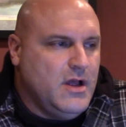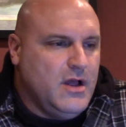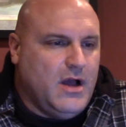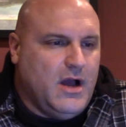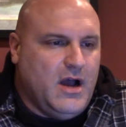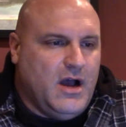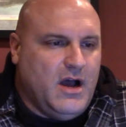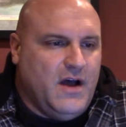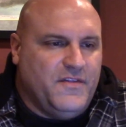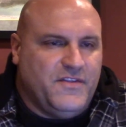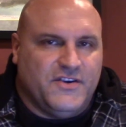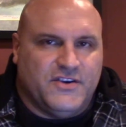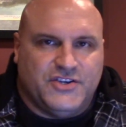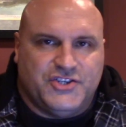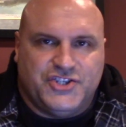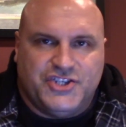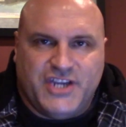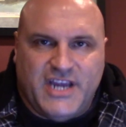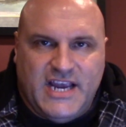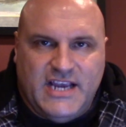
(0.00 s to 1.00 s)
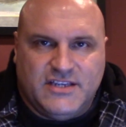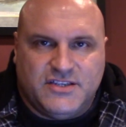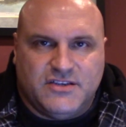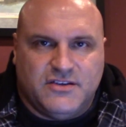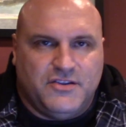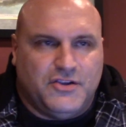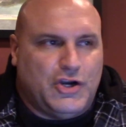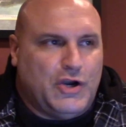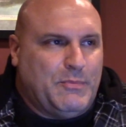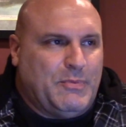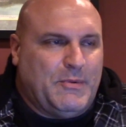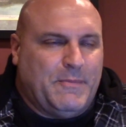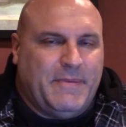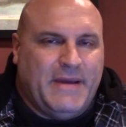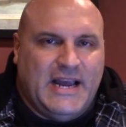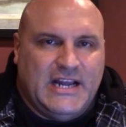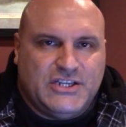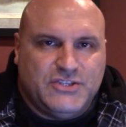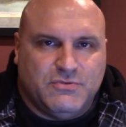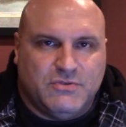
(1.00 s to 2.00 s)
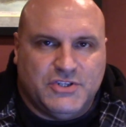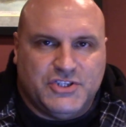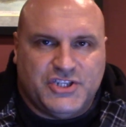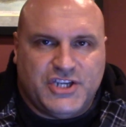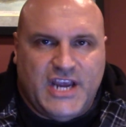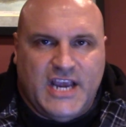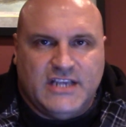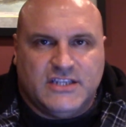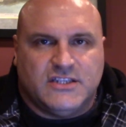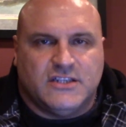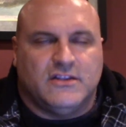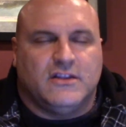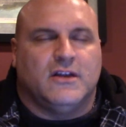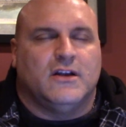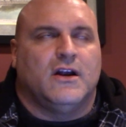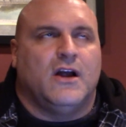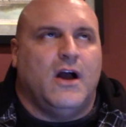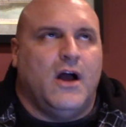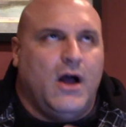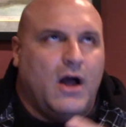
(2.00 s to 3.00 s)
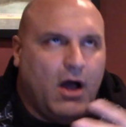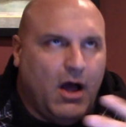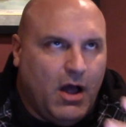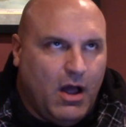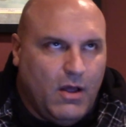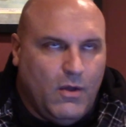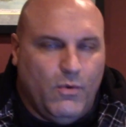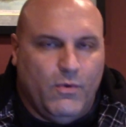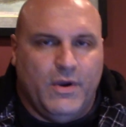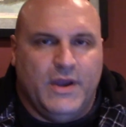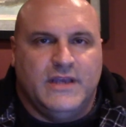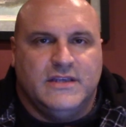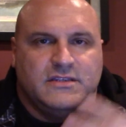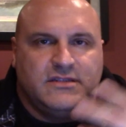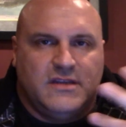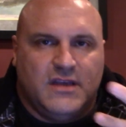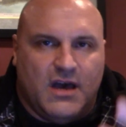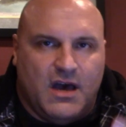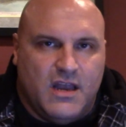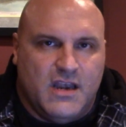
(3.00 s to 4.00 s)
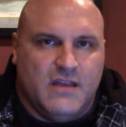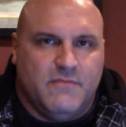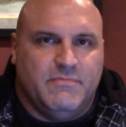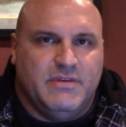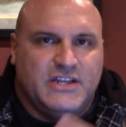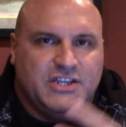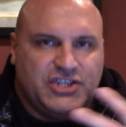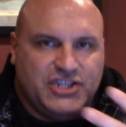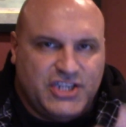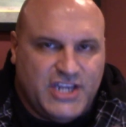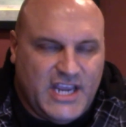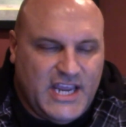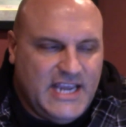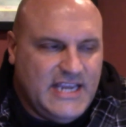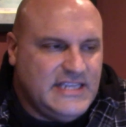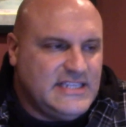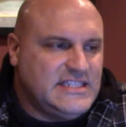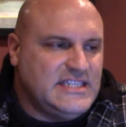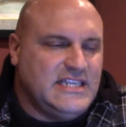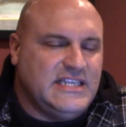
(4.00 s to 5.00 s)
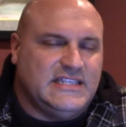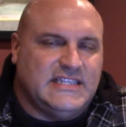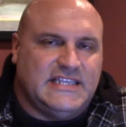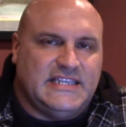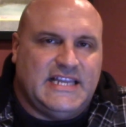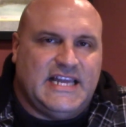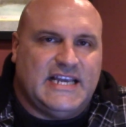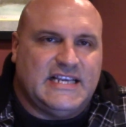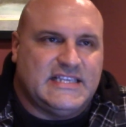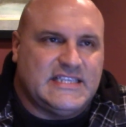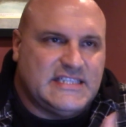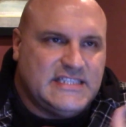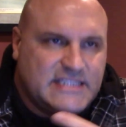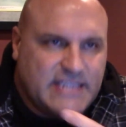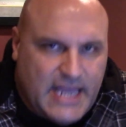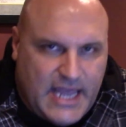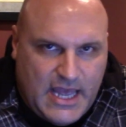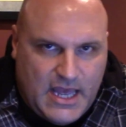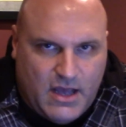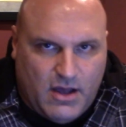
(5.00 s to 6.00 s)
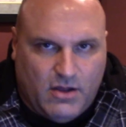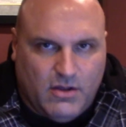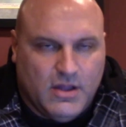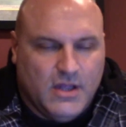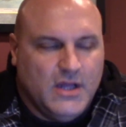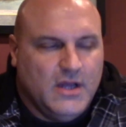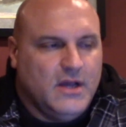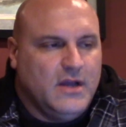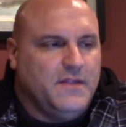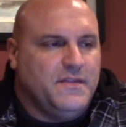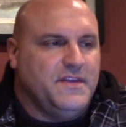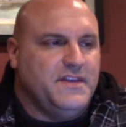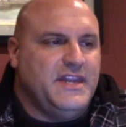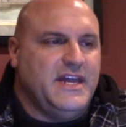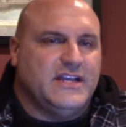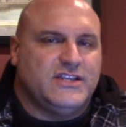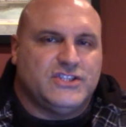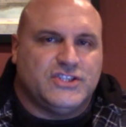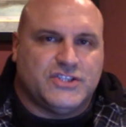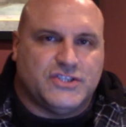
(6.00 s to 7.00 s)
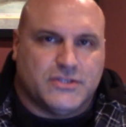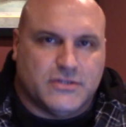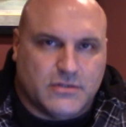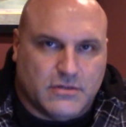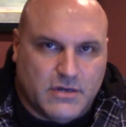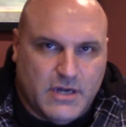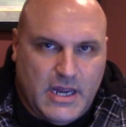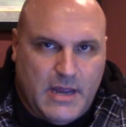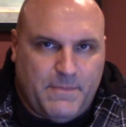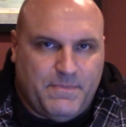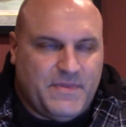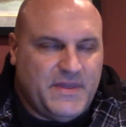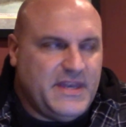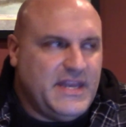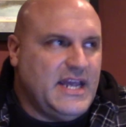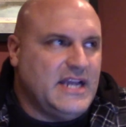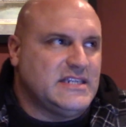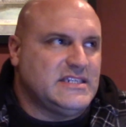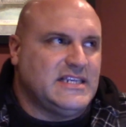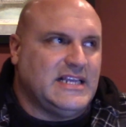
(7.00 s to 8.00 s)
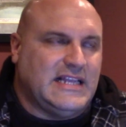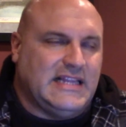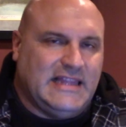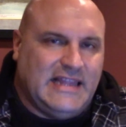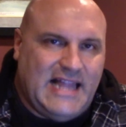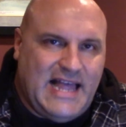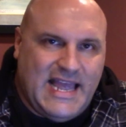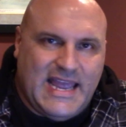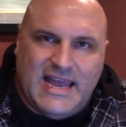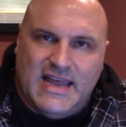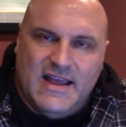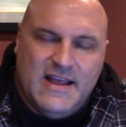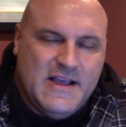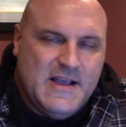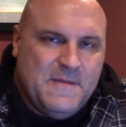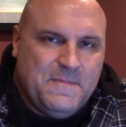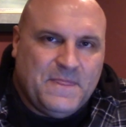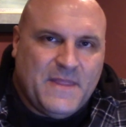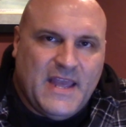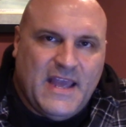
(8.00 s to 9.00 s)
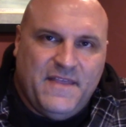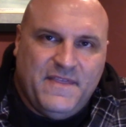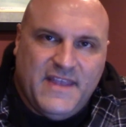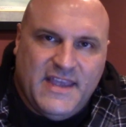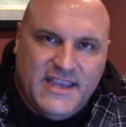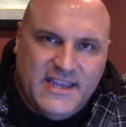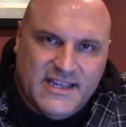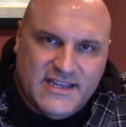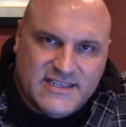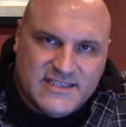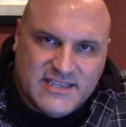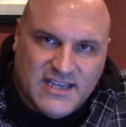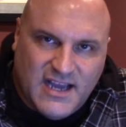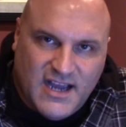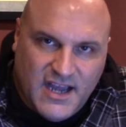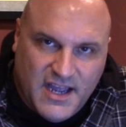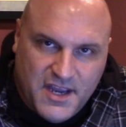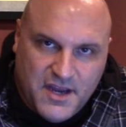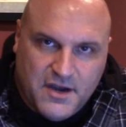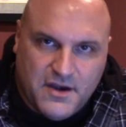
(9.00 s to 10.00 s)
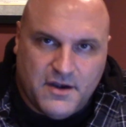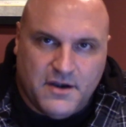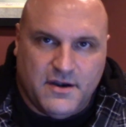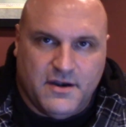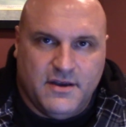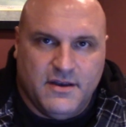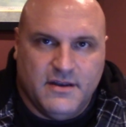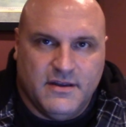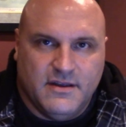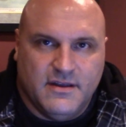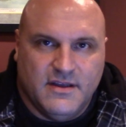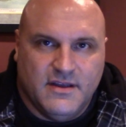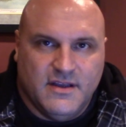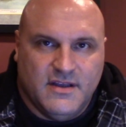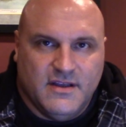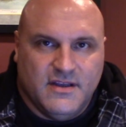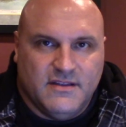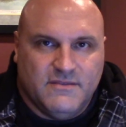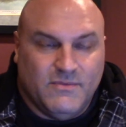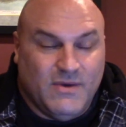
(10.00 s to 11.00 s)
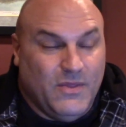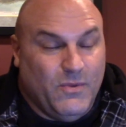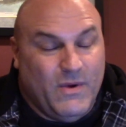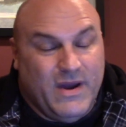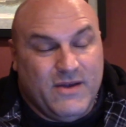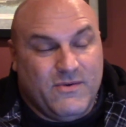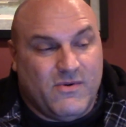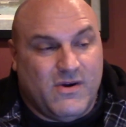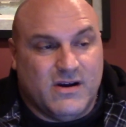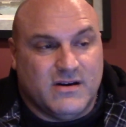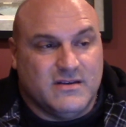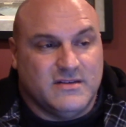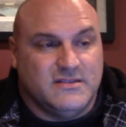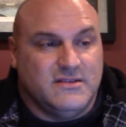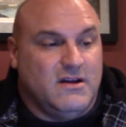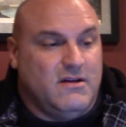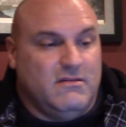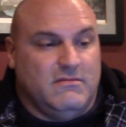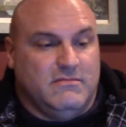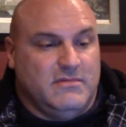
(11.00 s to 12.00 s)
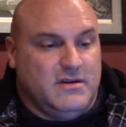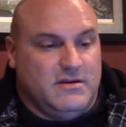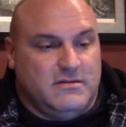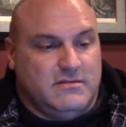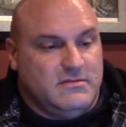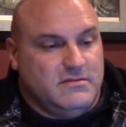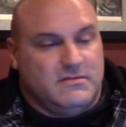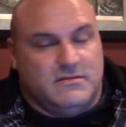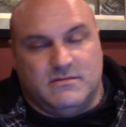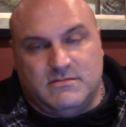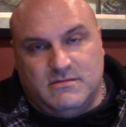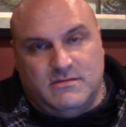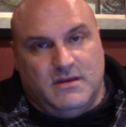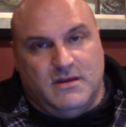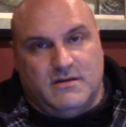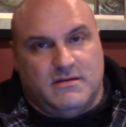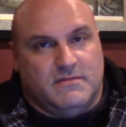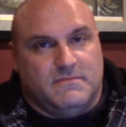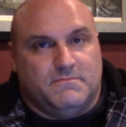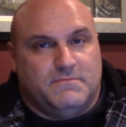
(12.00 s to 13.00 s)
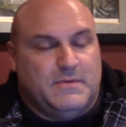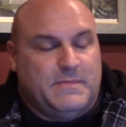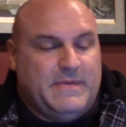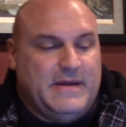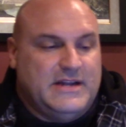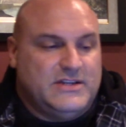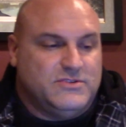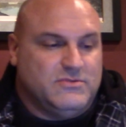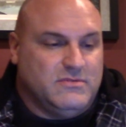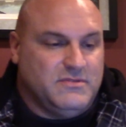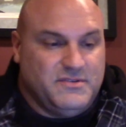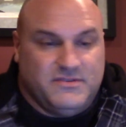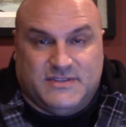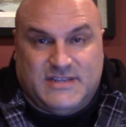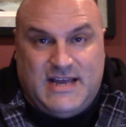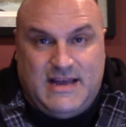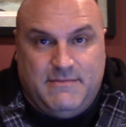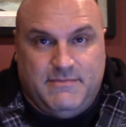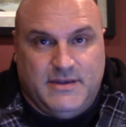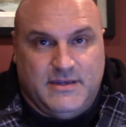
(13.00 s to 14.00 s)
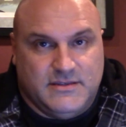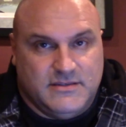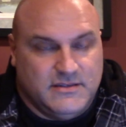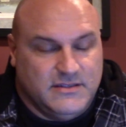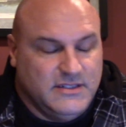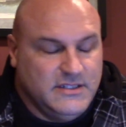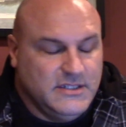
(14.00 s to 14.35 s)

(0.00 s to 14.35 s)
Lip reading: They're a chaser. They're a perpetual chaser. They're always gonna be chasing the next sale, the next trip, the next client, and they get tired. Well, the White Walkers don't. They are perpetual. They're zombies.